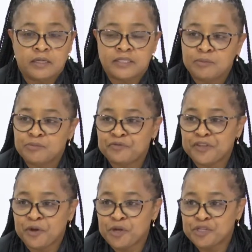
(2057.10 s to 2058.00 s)
In terms
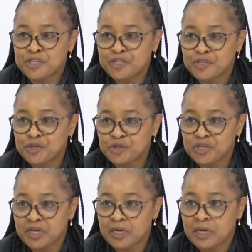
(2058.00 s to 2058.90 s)
of the
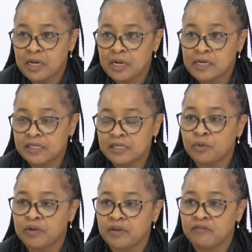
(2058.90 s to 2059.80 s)
Constitution,
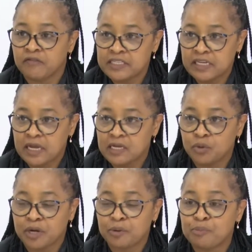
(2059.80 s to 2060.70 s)
indeed we
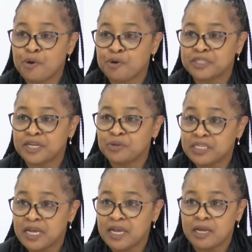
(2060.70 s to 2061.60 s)
investigate, we report, and
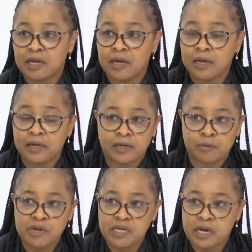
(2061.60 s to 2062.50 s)
we take
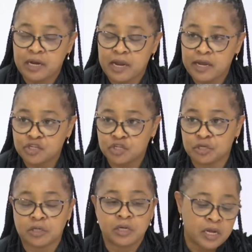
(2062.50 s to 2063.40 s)
remedial
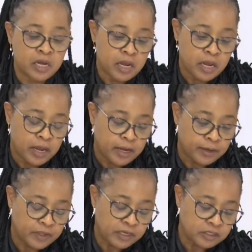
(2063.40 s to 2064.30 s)
action
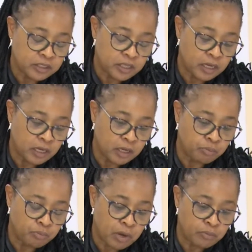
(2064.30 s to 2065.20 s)
that
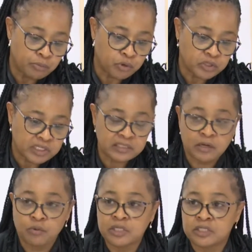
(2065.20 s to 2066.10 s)
the Public
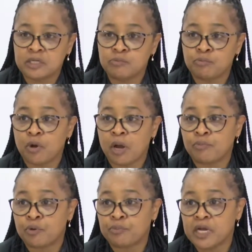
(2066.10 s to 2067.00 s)
Protector will deem
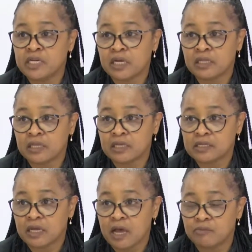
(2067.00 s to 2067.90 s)
appropriate under
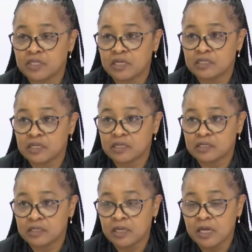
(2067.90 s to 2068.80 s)
the
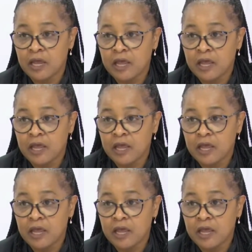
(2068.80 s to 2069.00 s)
circumstances.